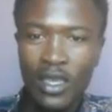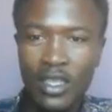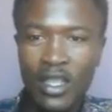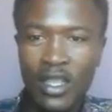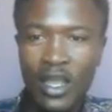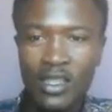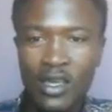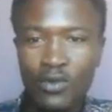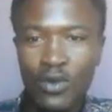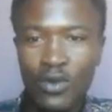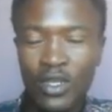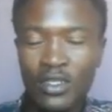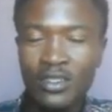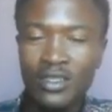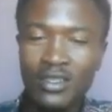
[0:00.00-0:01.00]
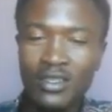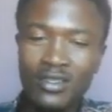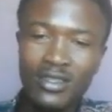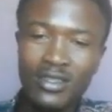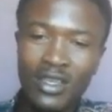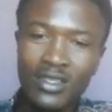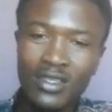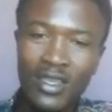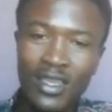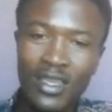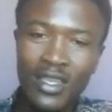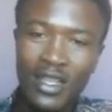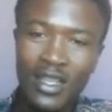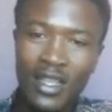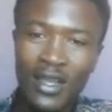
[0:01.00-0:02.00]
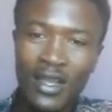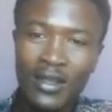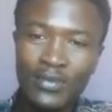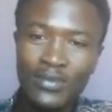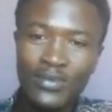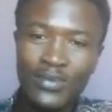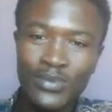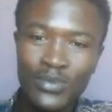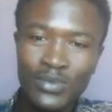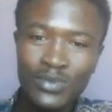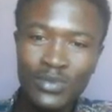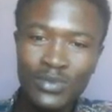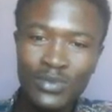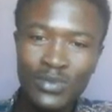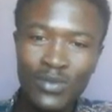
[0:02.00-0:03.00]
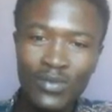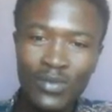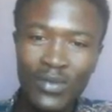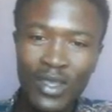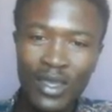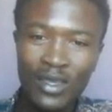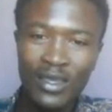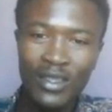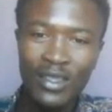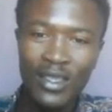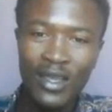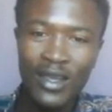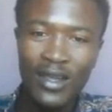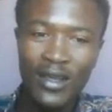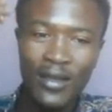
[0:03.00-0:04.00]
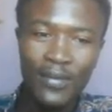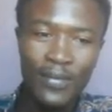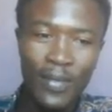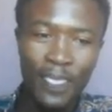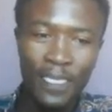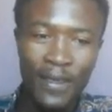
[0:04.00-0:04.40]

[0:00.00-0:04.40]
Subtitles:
in other words, it's just Hitler and I